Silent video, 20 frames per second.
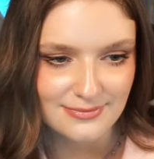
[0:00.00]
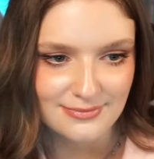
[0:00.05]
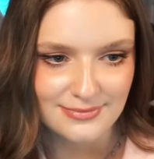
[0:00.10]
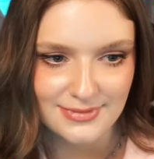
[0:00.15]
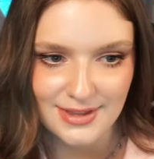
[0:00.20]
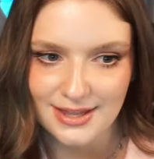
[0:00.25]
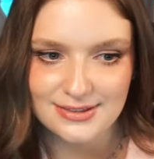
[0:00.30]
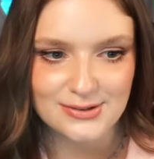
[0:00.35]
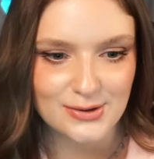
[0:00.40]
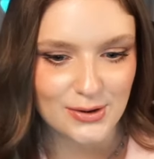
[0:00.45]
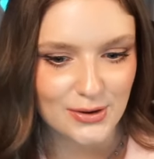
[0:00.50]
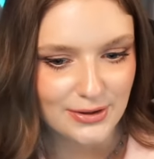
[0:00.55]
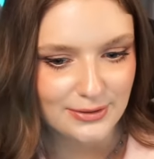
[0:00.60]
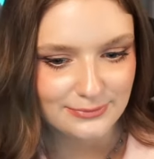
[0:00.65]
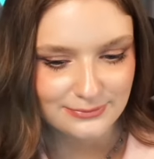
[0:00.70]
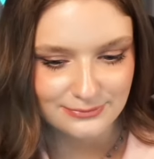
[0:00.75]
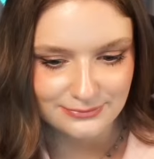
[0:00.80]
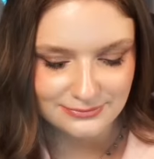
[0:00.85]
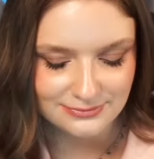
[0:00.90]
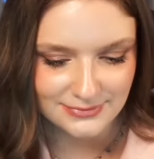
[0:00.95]
That's all.
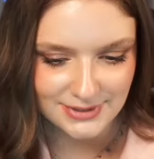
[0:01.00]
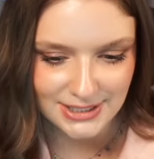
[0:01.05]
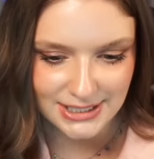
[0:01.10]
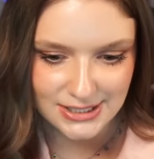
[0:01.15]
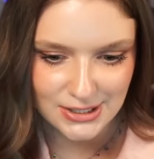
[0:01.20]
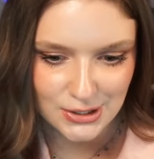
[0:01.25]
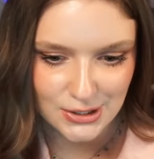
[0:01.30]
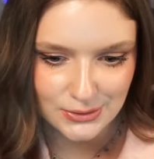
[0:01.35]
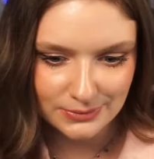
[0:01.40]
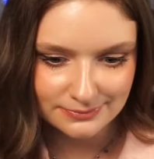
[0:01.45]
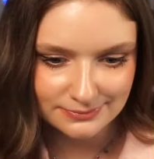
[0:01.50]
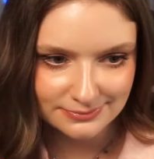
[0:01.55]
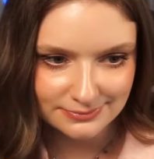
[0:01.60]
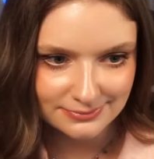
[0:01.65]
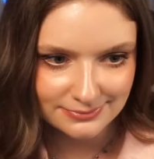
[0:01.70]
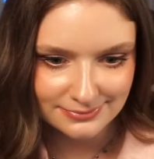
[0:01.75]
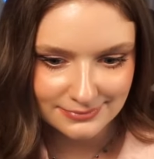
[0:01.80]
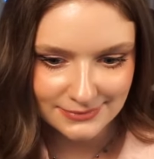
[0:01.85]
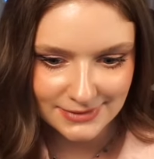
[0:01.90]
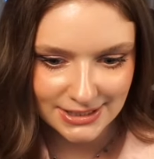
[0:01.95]
You know,
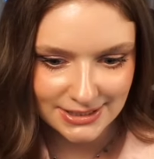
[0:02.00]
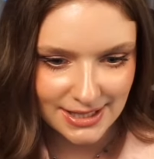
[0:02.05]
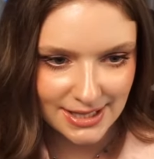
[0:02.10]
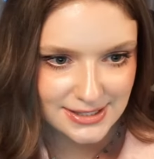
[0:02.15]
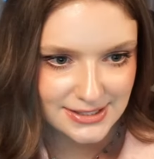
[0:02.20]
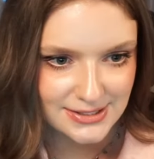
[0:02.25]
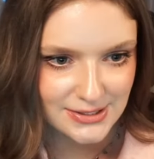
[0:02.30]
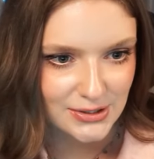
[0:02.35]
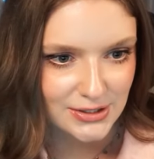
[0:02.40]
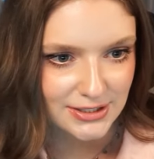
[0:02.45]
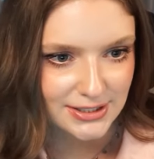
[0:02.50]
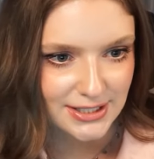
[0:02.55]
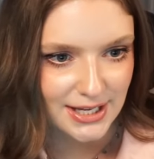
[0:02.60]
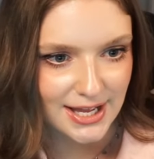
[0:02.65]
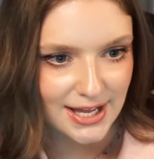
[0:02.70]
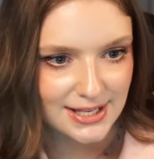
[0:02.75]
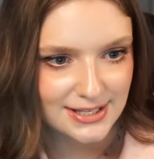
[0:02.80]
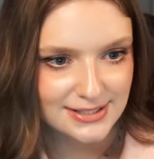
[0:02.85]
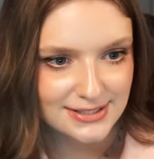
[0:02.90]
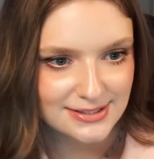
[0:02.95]
that's all,
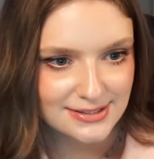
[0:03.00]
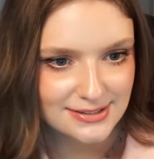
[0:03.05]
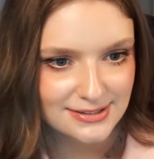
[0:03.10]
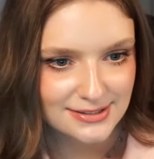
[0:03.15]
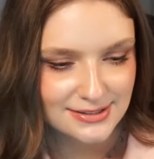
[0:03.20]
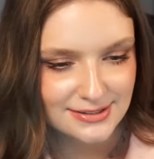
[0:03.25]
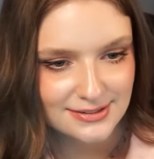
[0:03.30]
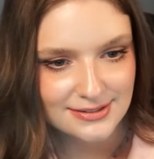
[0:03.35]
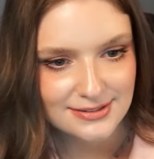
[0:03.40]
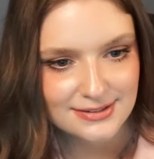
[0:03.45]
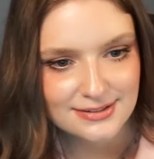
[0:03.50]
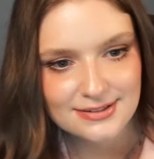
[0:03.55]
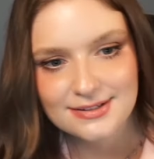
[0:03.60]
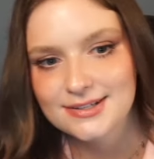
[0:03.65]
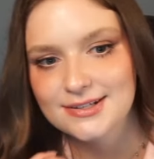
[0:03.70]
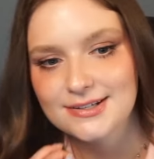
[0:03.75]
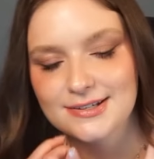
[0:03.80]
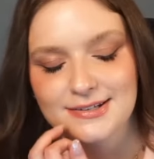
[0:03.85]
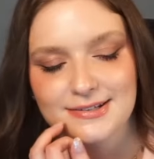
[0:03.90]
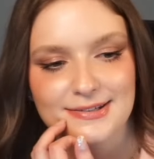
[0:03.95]
guys.
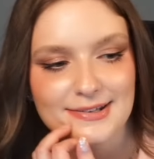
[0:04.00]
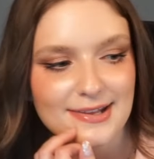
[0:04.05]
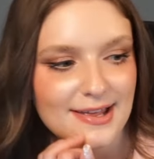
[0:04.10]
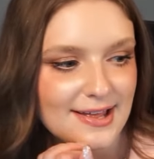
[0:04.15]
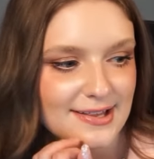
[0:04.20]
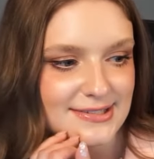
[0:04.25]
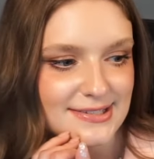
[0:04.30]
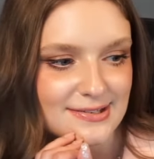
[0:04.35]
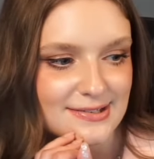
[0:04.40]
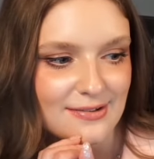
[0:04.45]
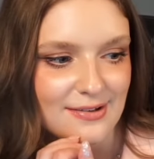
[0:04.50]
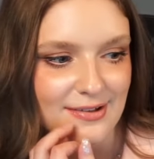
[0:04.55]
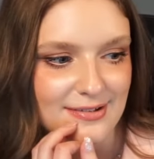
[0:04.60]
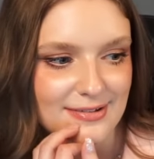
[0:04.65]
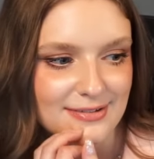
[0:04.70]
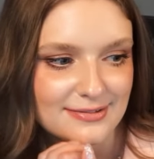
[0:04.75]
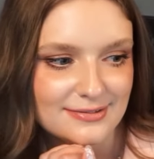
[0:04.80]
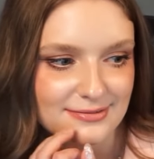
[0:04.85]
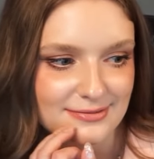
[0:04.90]
That's all.